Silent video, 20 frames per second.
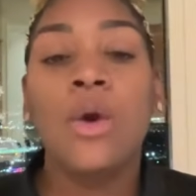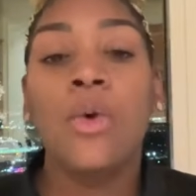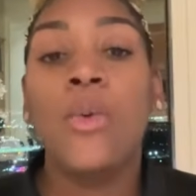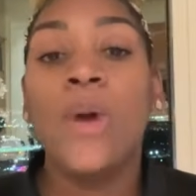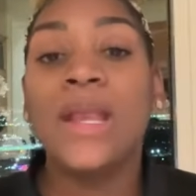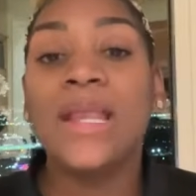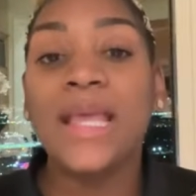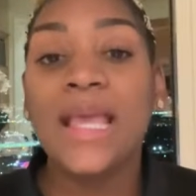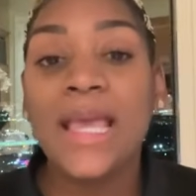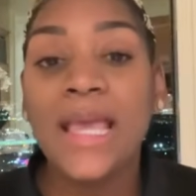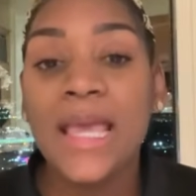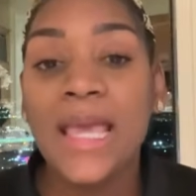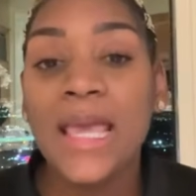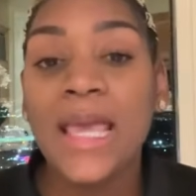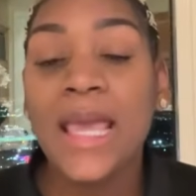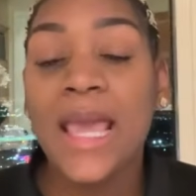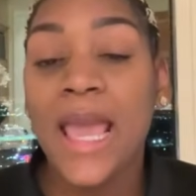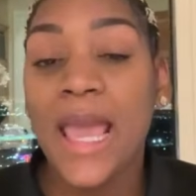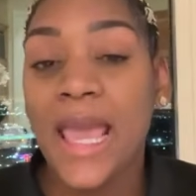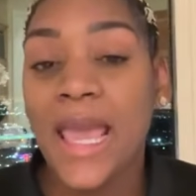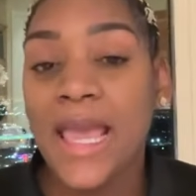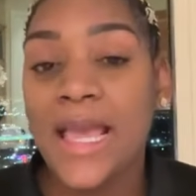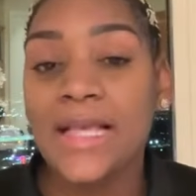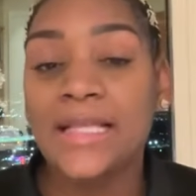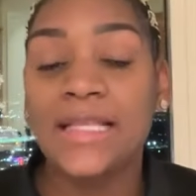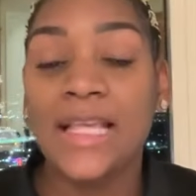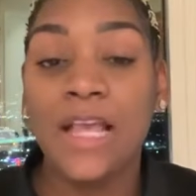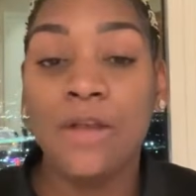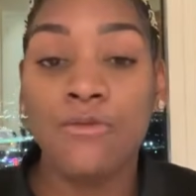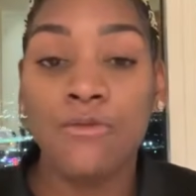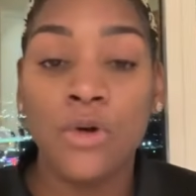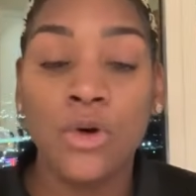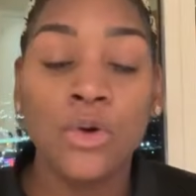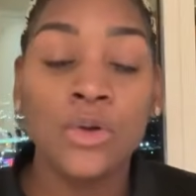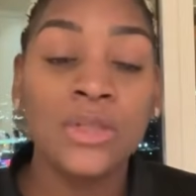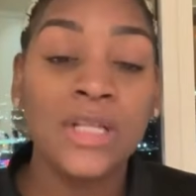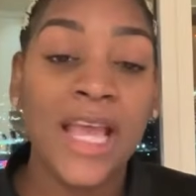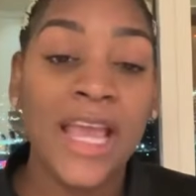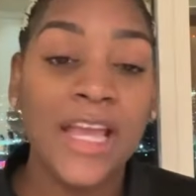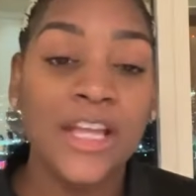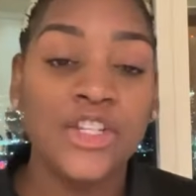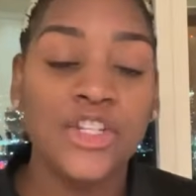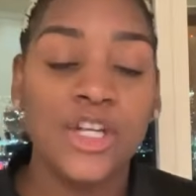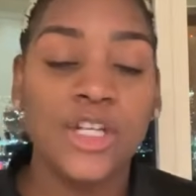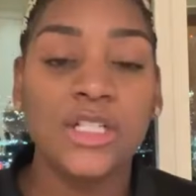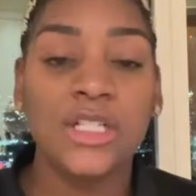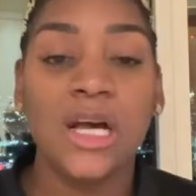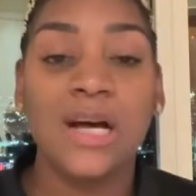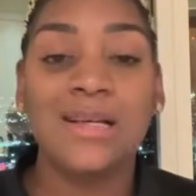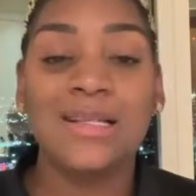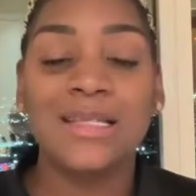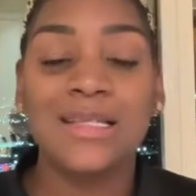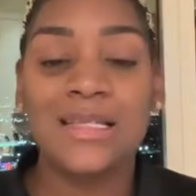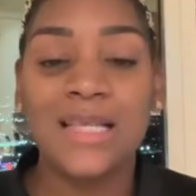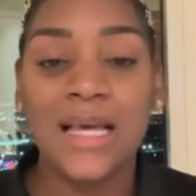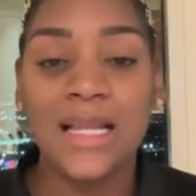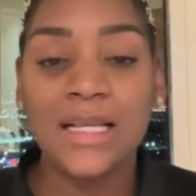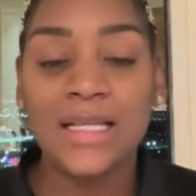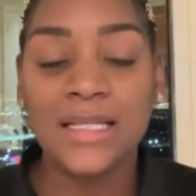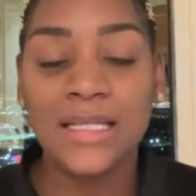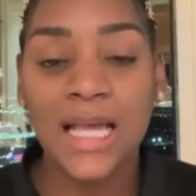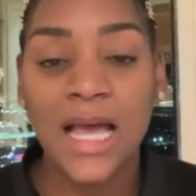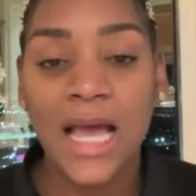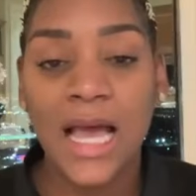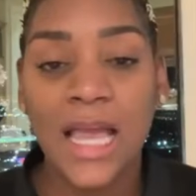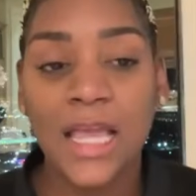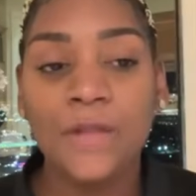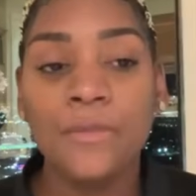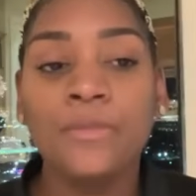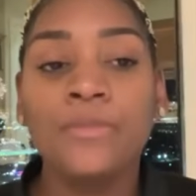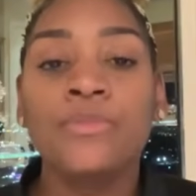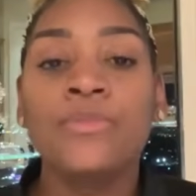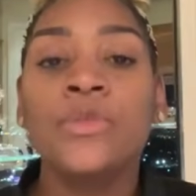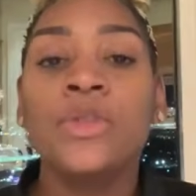When EAs, enrolled agents, are set aside